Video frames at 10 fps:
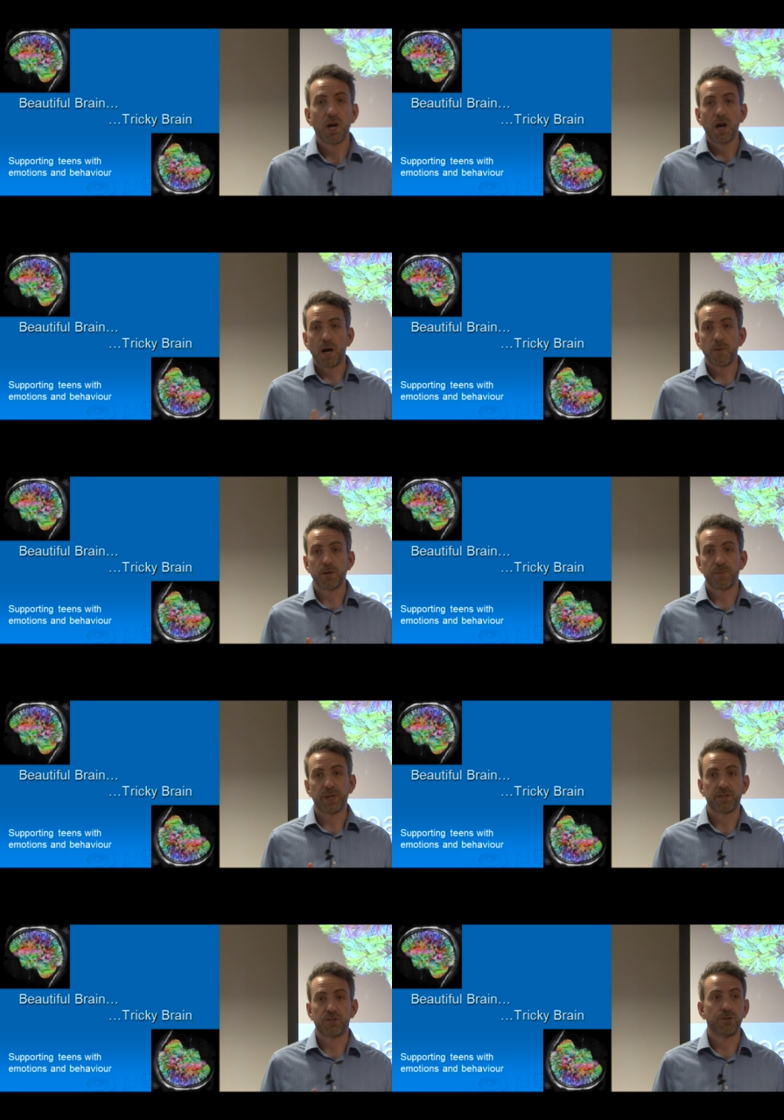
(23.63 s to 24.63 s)
I'm hoping
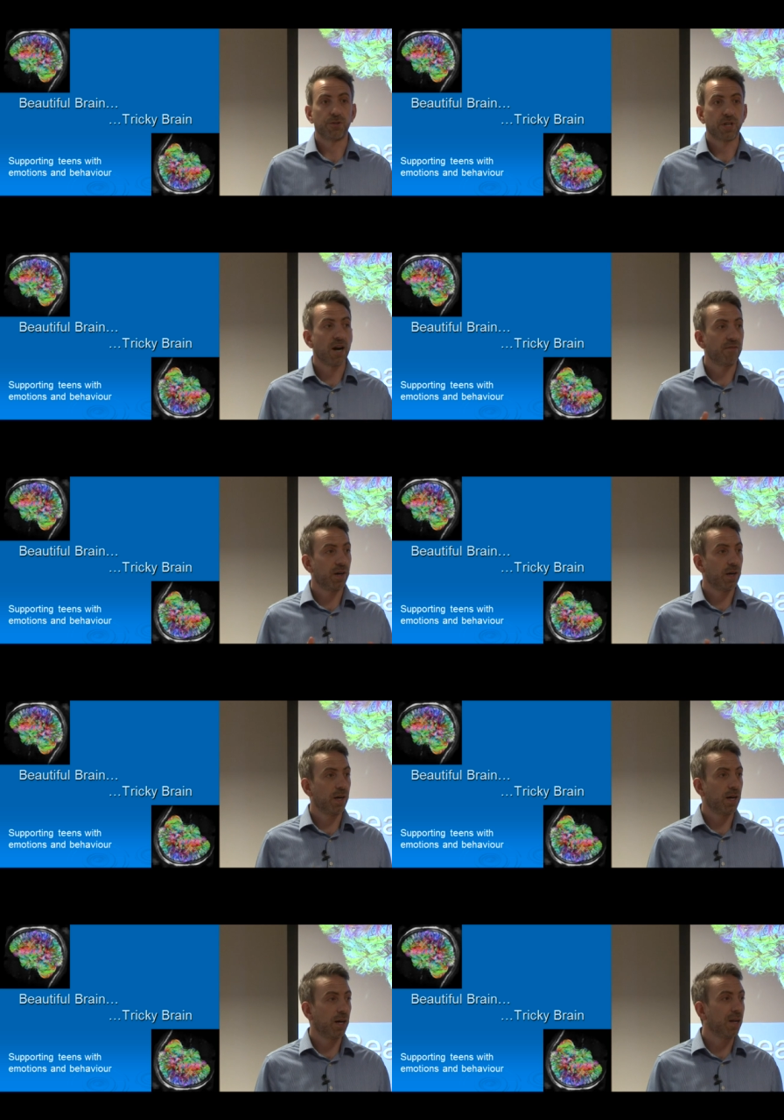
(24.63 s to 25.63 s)
to
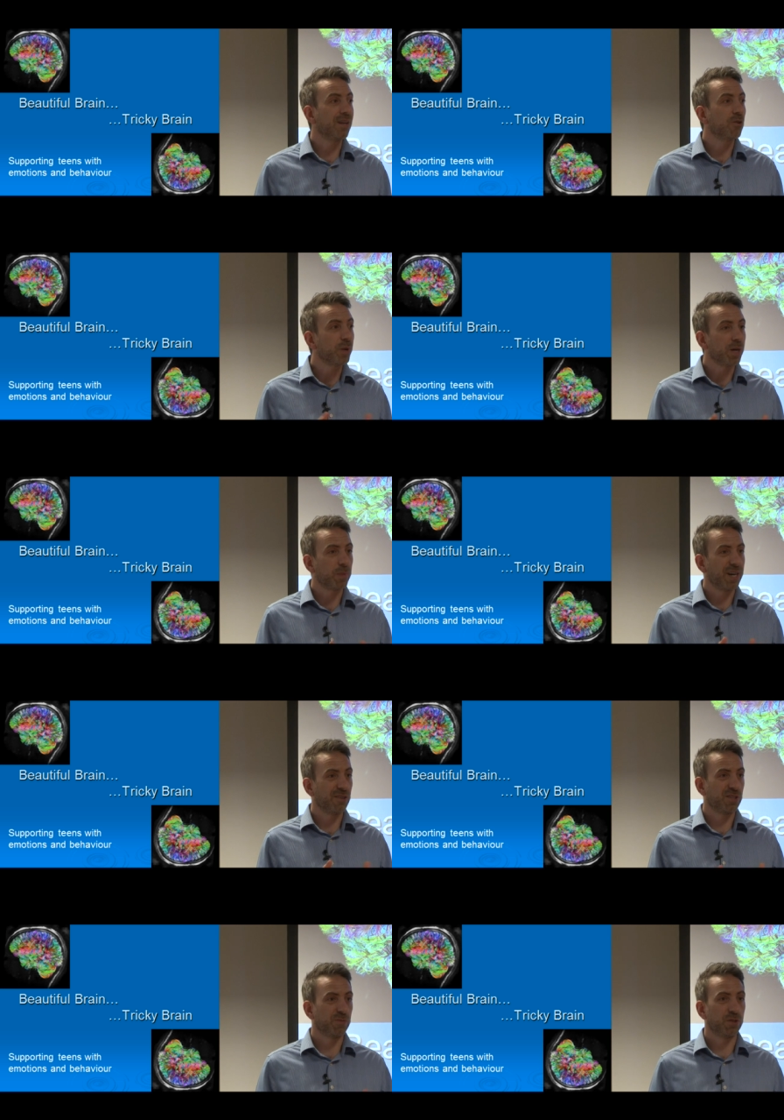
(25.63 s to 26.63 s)
cover a little bit about
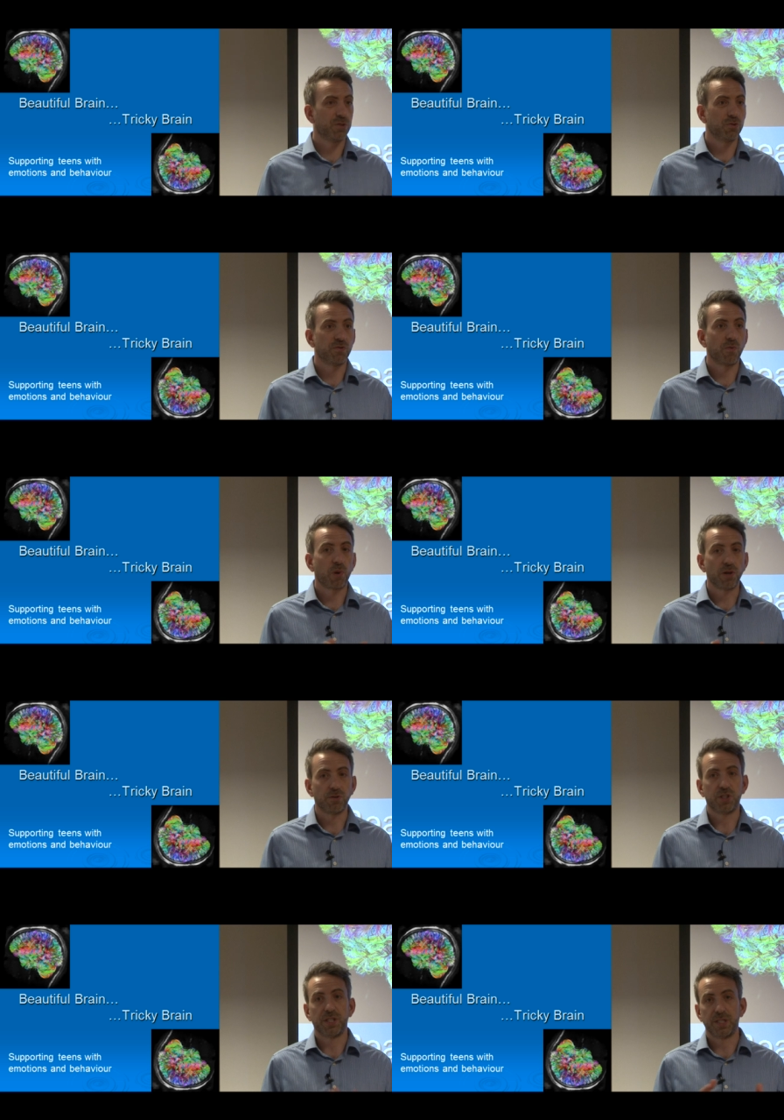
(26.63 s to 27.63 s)
some of the sort of
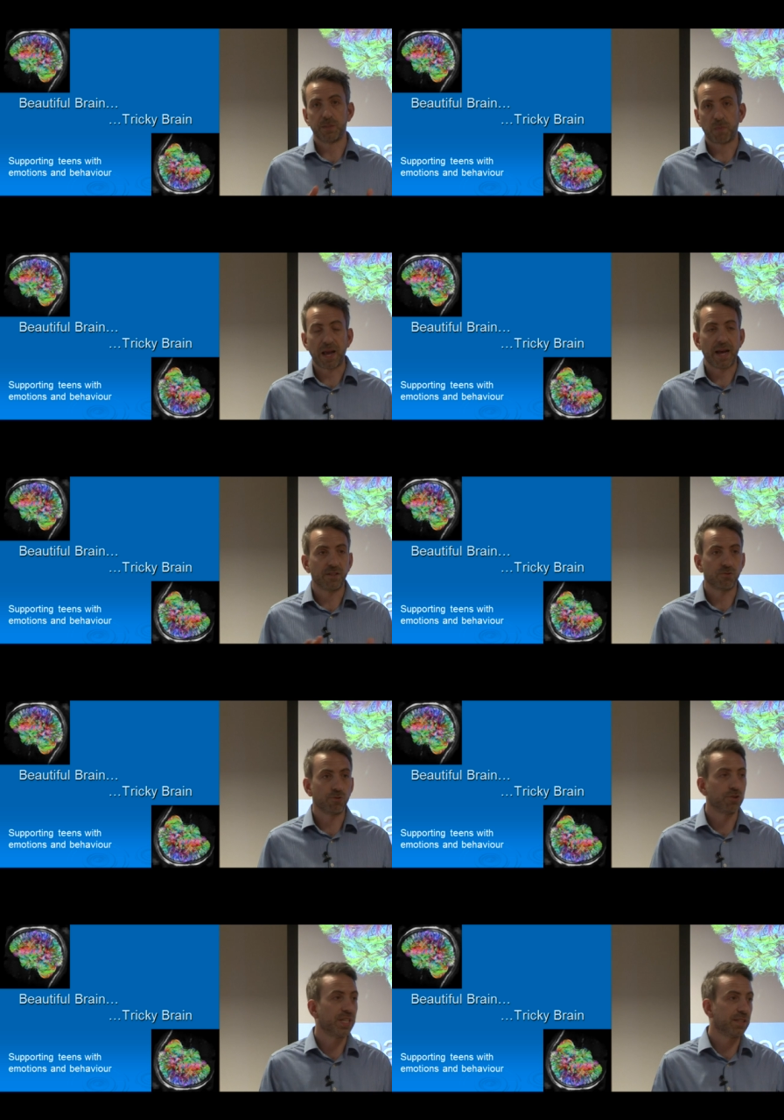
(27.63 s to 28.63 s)
approaches, plans,
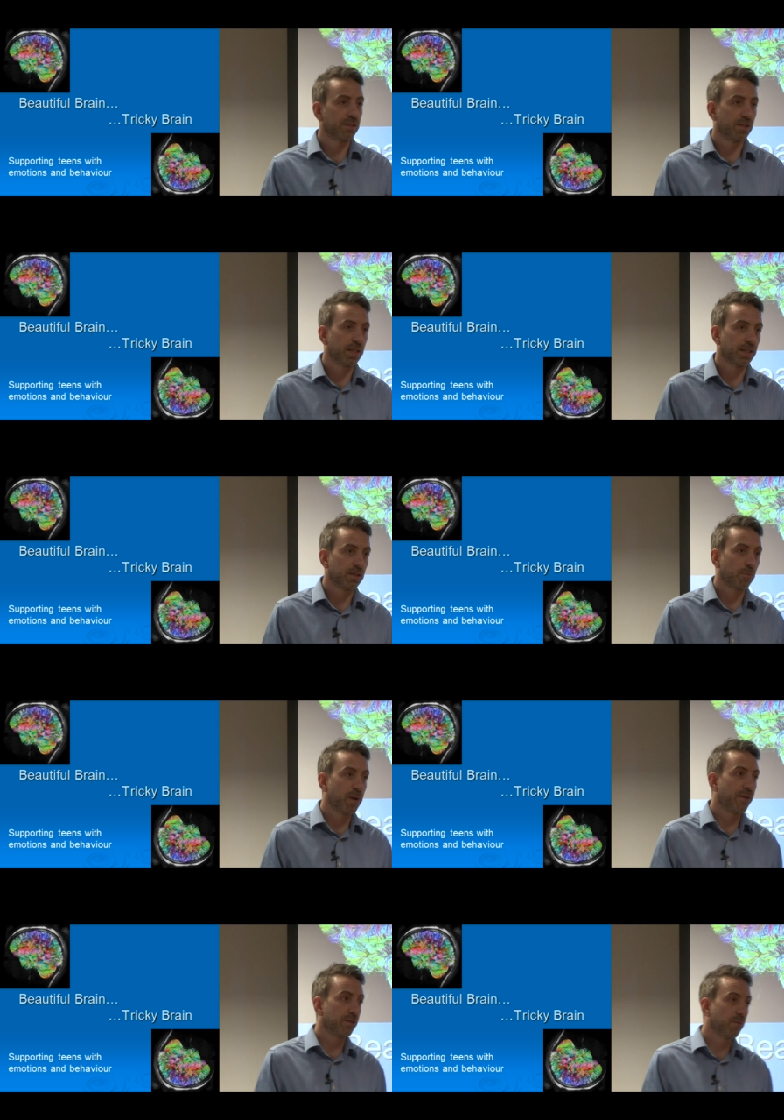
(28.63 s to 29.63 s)
routines and things that
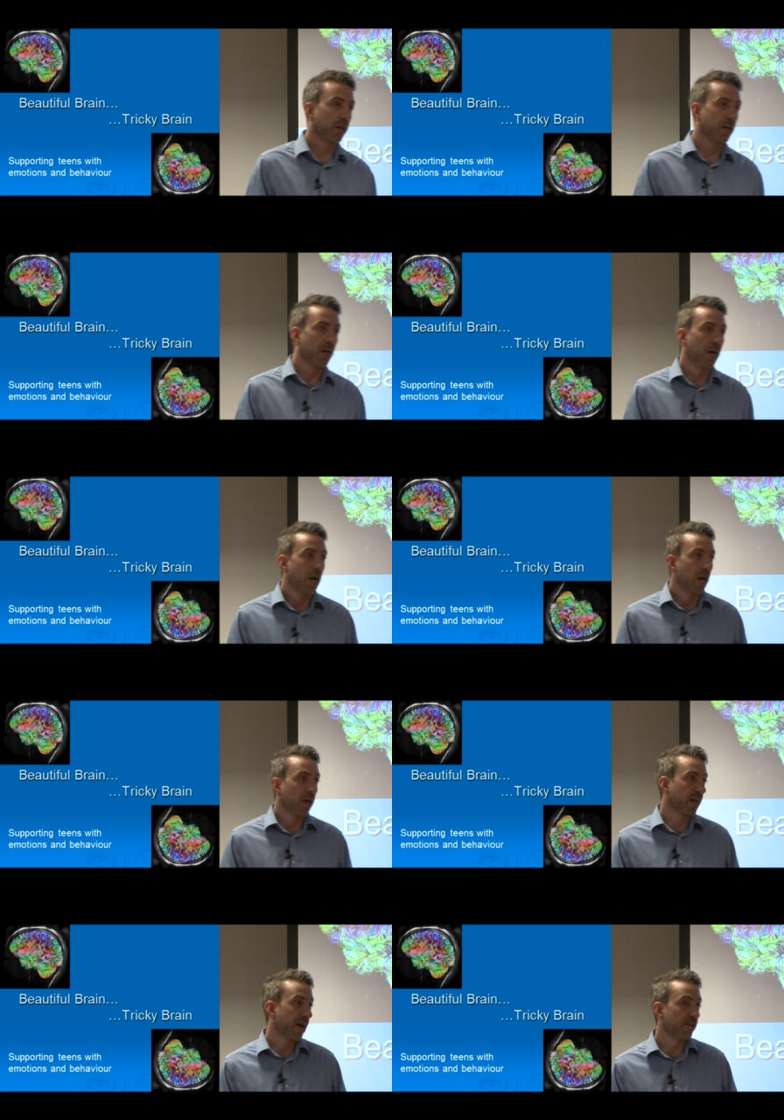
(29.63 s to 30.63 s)
parents might and
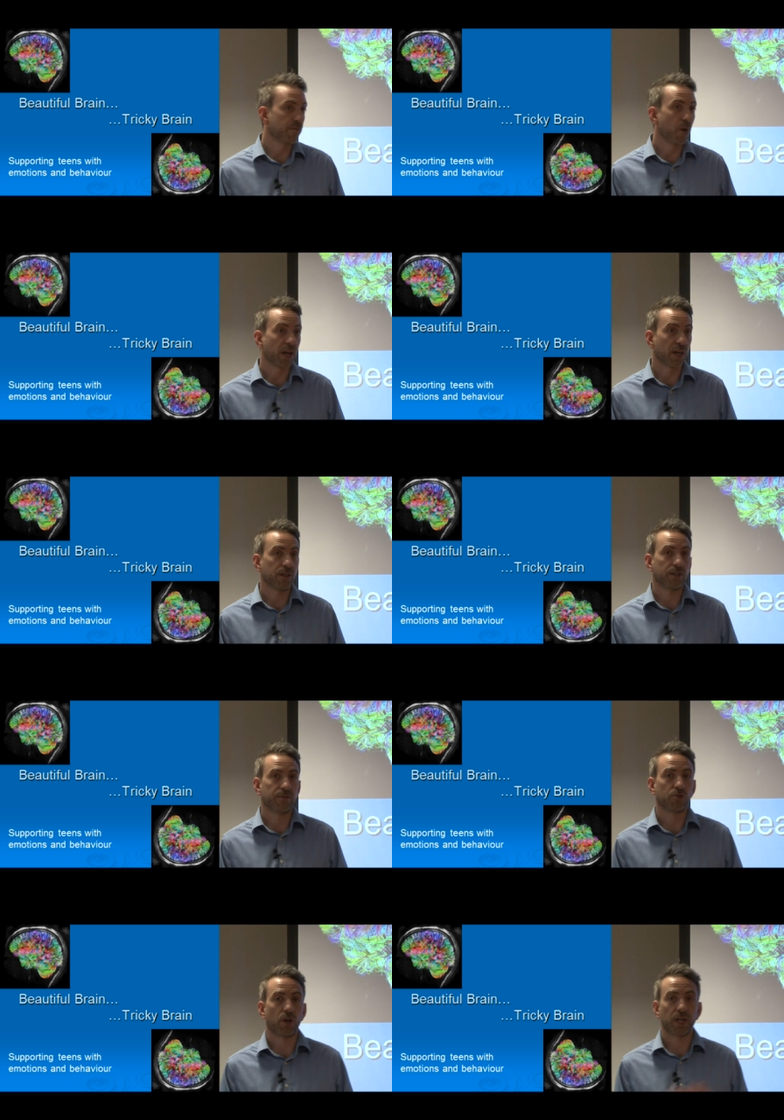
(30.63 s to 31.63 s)
carers might kind of
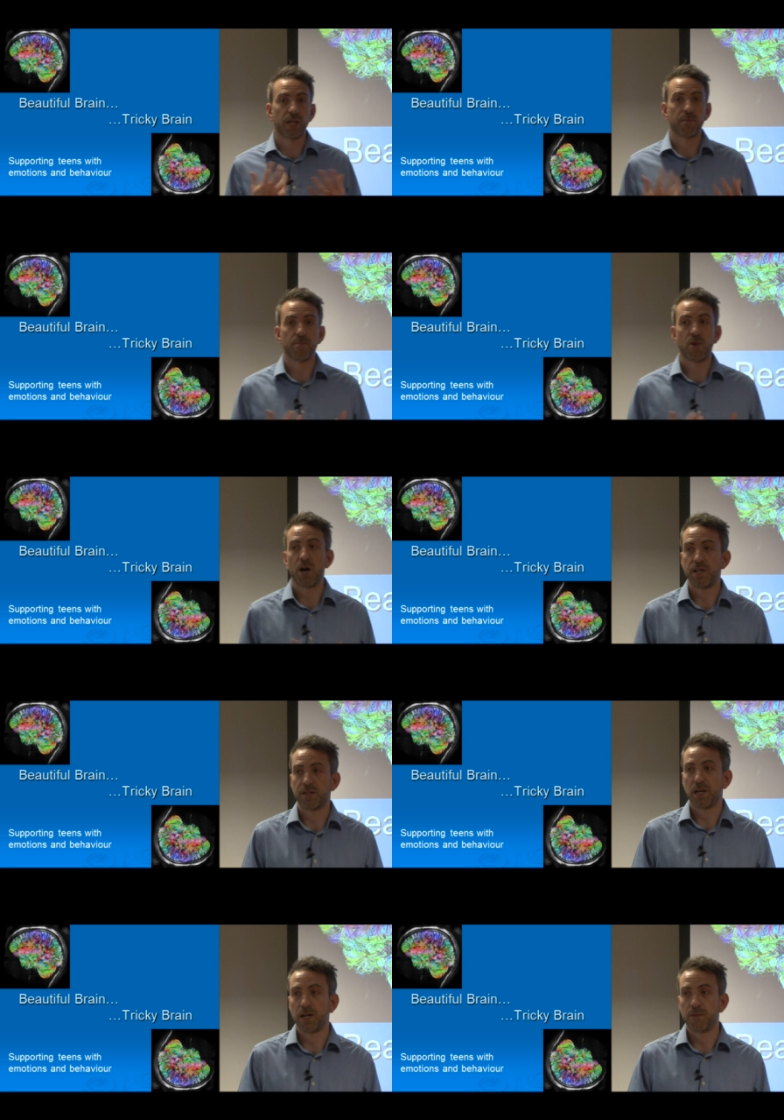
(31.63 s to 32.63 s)
try and keep in mind
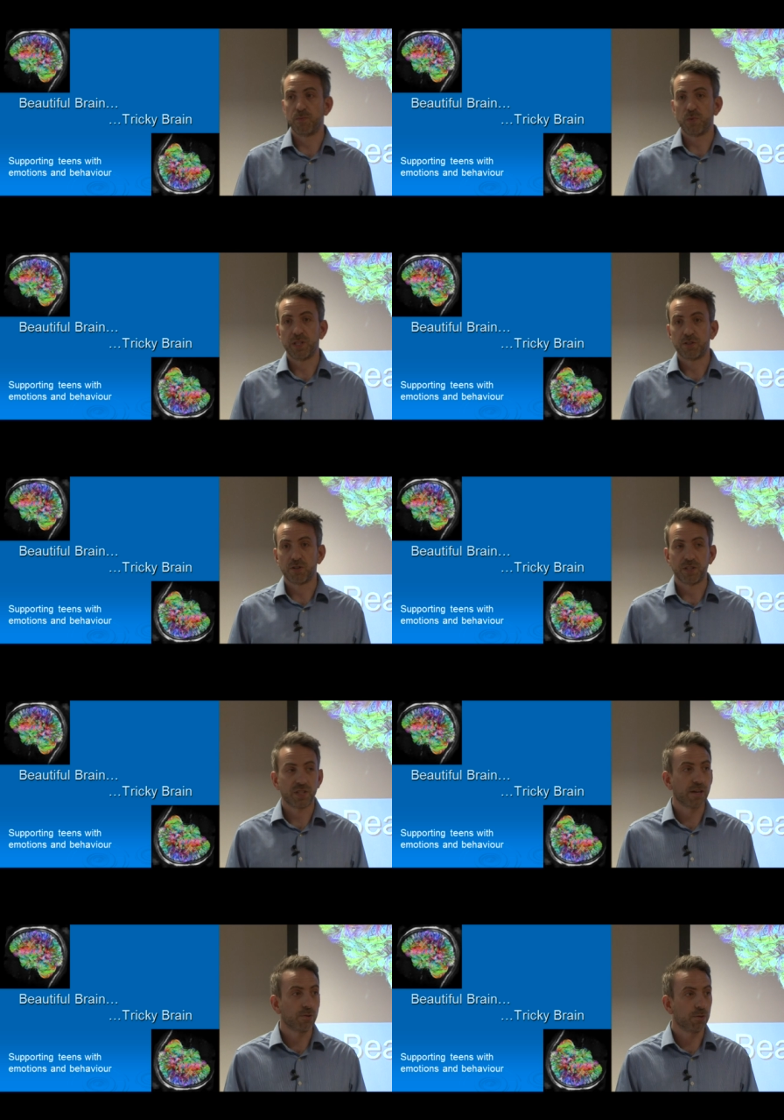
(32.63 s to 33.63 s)
when they try and
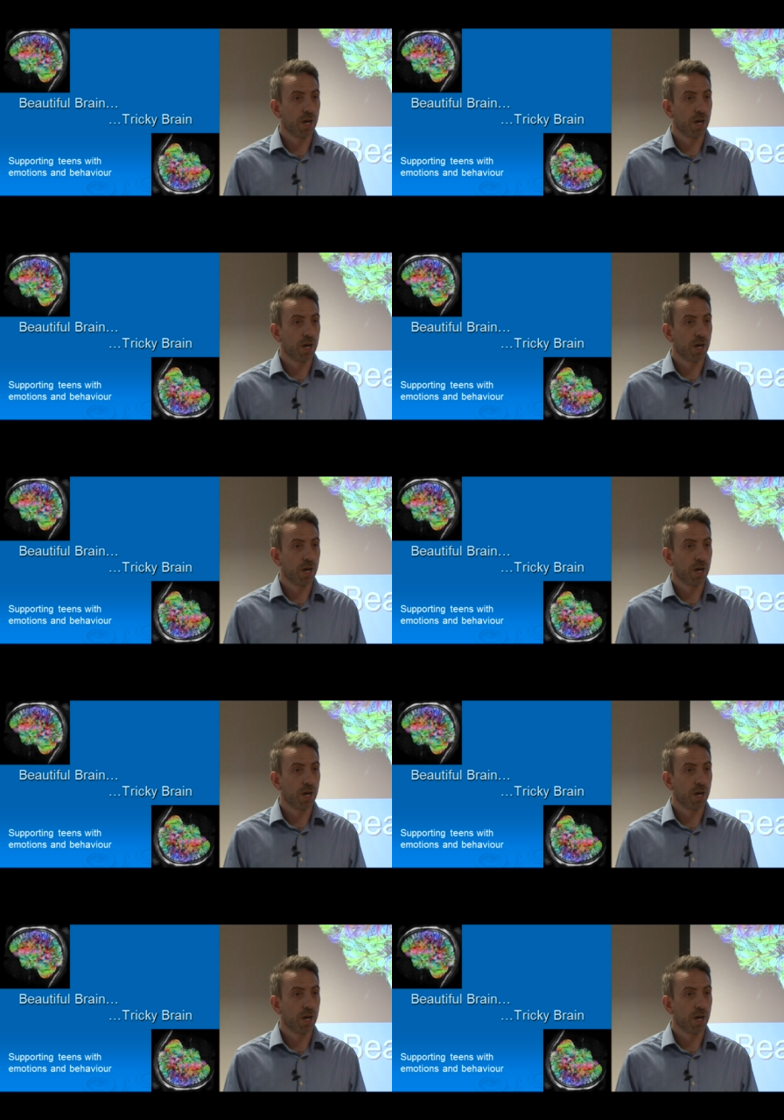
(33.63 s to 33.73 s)
tackle